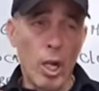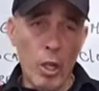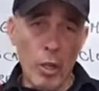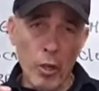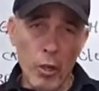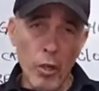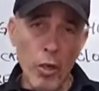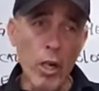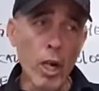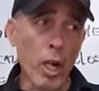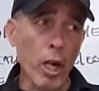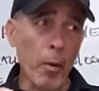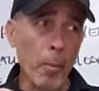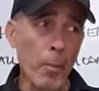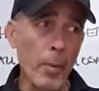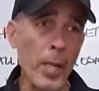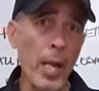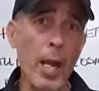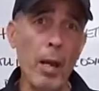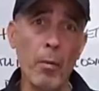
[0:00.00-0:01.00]
You're going to
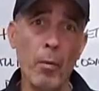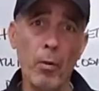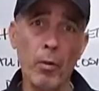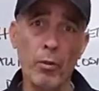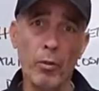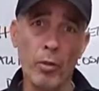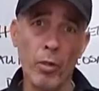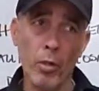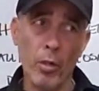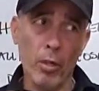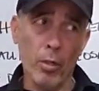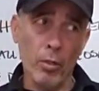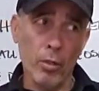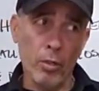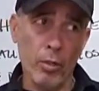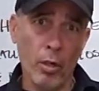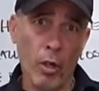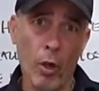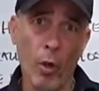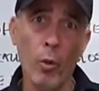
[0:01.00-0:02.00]
be able to
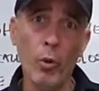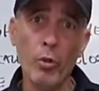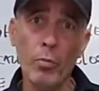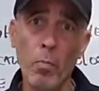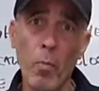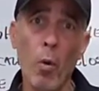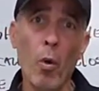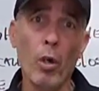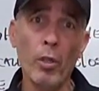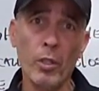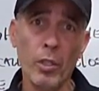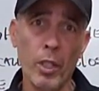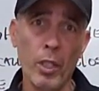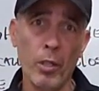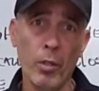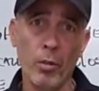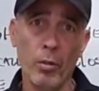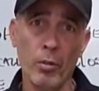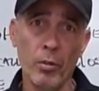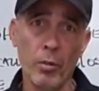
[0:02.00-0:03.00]
close more
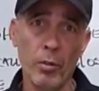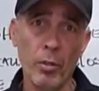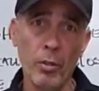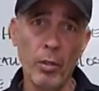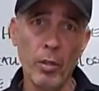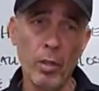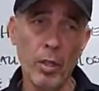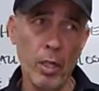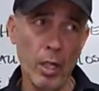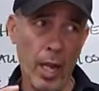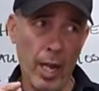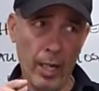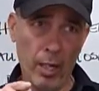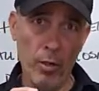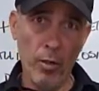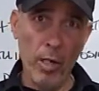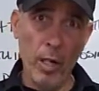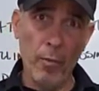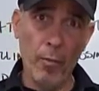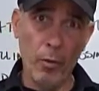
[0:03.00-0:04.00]
deals like you
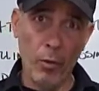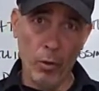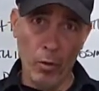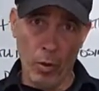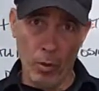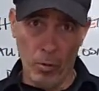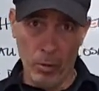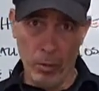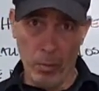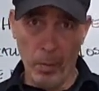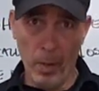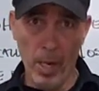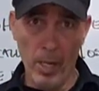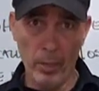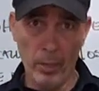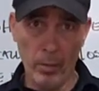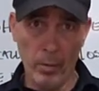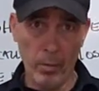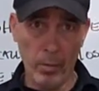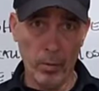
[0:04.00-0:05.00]
never thought was
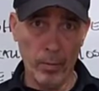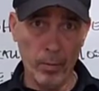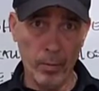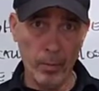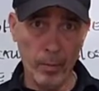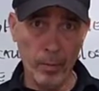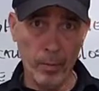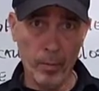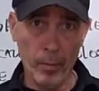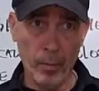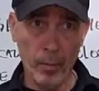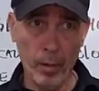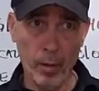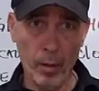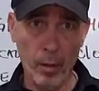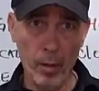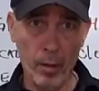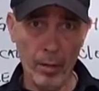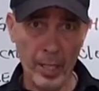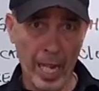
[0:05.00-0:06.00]
possible.
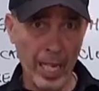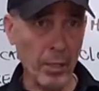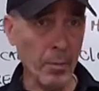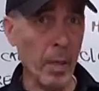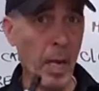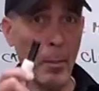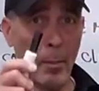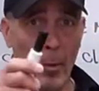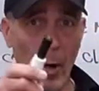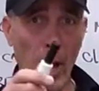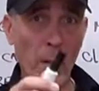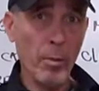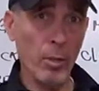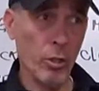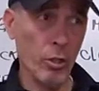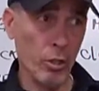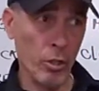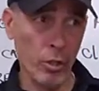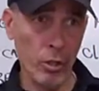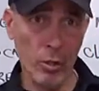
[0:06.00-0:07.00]
That's my
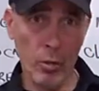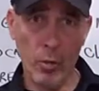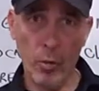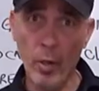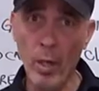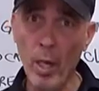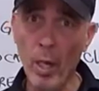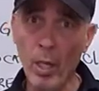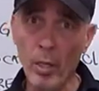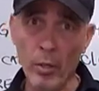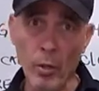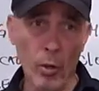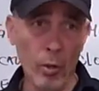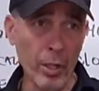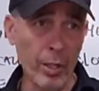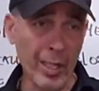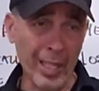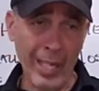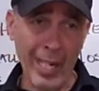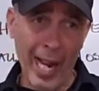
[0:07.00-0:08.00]
promise to you. The only
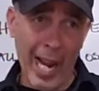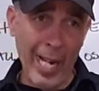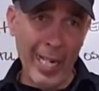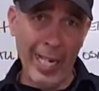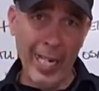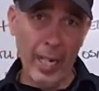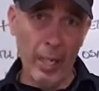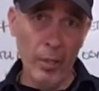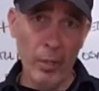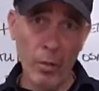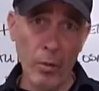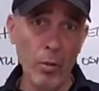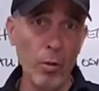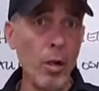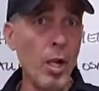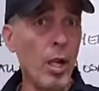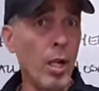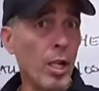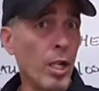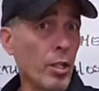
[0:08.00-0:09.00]
thing I can
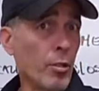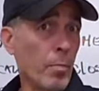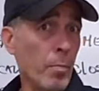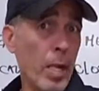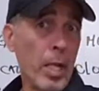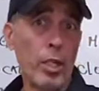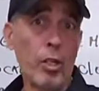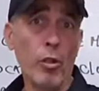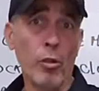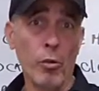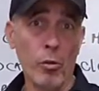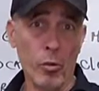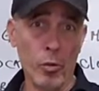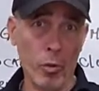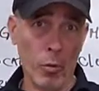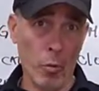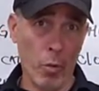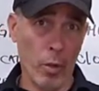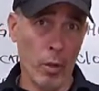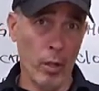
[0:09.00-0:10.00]
do is make you do the
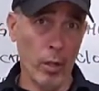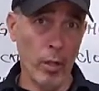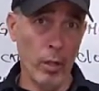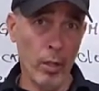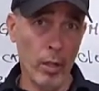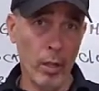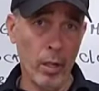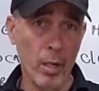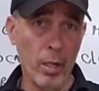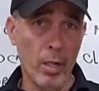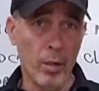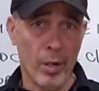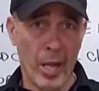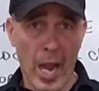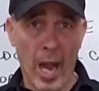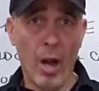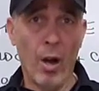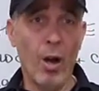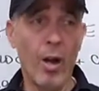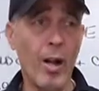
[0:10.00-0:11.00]
work.
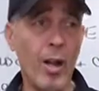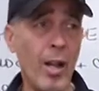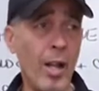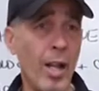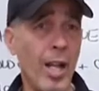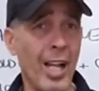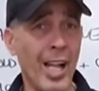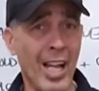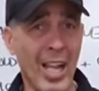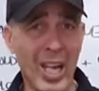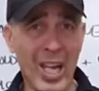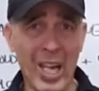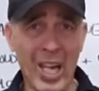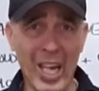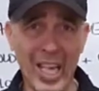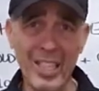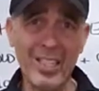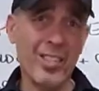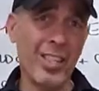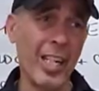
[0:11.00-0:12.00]
Now,
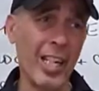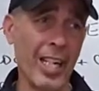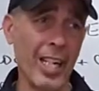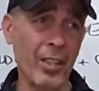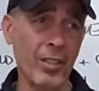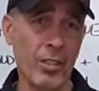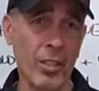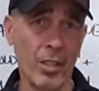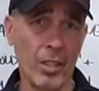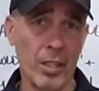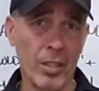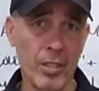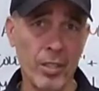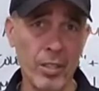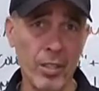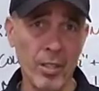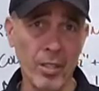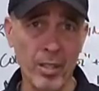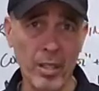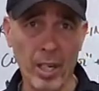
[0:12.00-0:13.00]
let's dig into this,
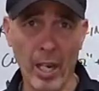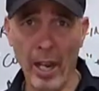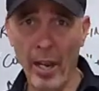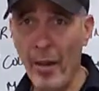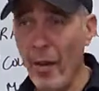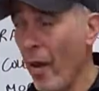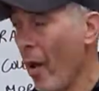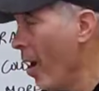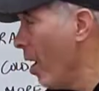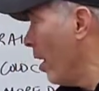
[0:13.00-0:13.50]
okay?